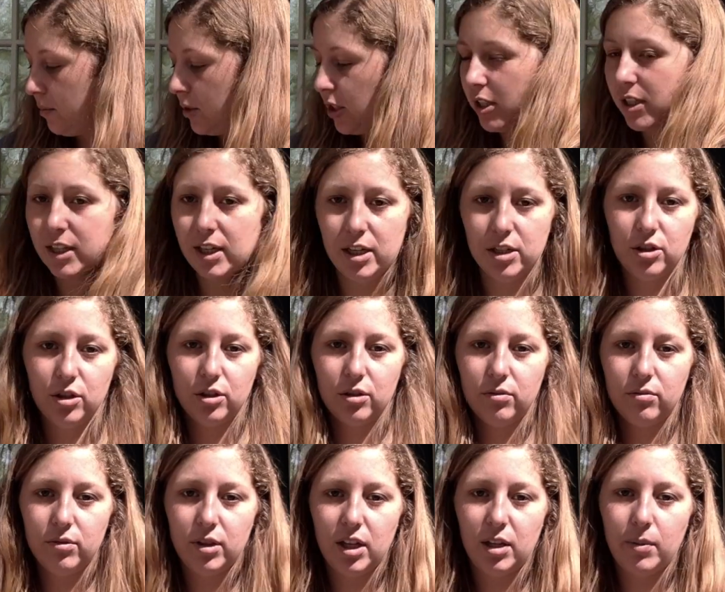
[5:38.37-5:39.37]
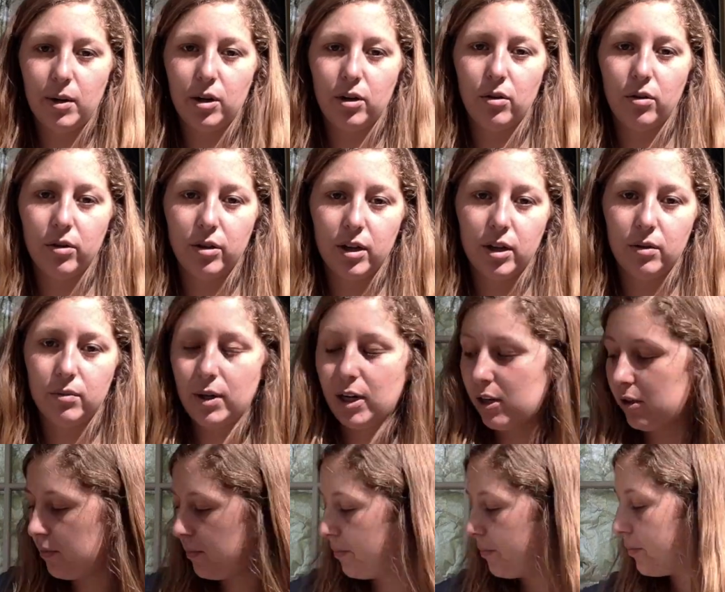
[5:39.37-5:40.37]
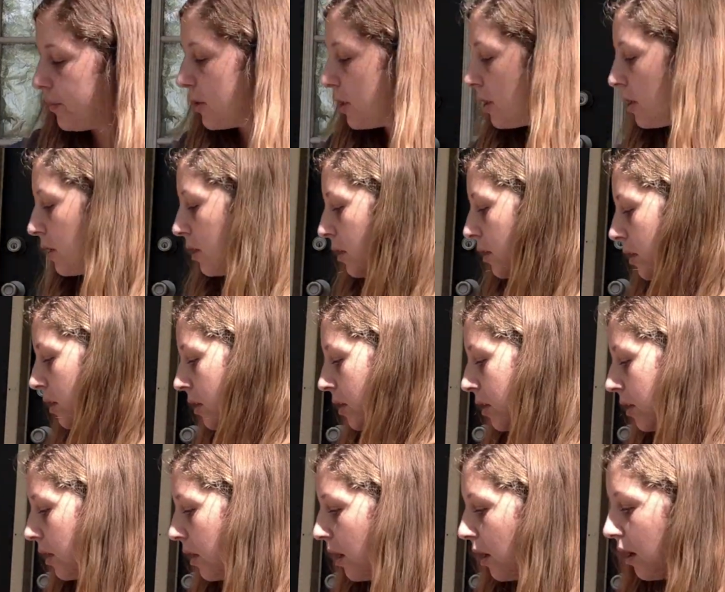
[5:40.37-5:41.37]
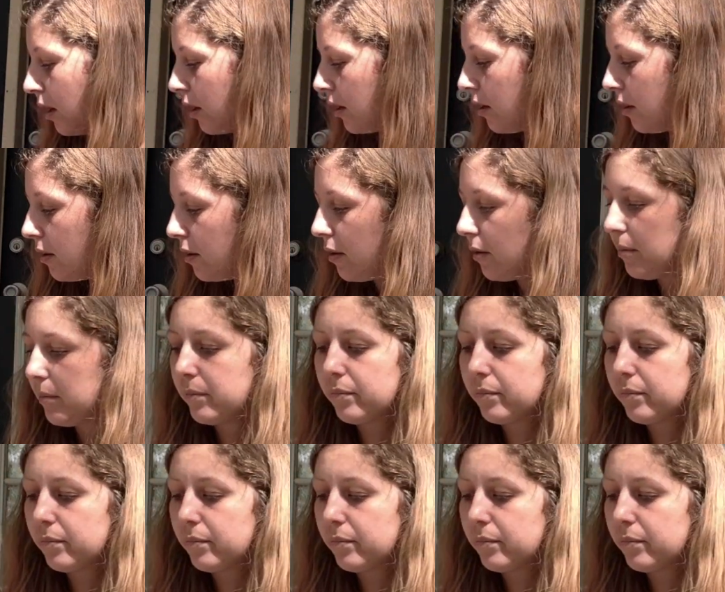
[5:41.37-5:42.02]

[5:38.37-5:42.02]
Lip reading: just in case you're thinking about going that route. I